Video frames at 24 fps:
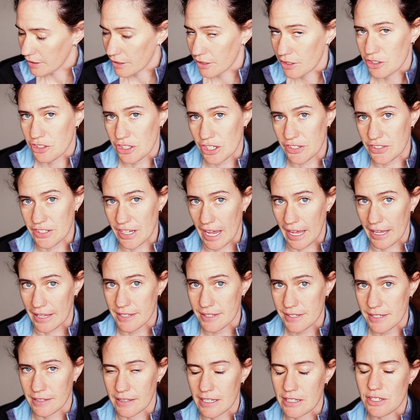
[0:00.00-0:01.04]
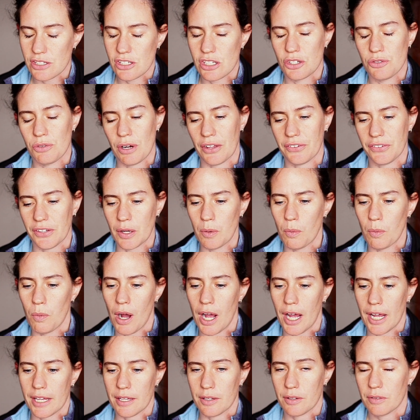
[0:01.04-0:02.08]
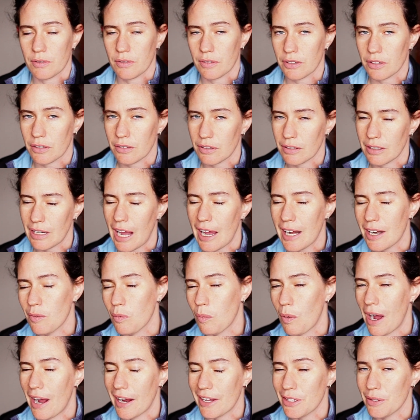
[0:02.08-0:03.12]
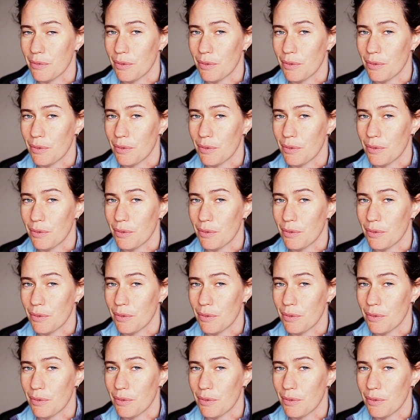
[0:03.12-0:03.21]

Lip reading: She says, and this is addressing why you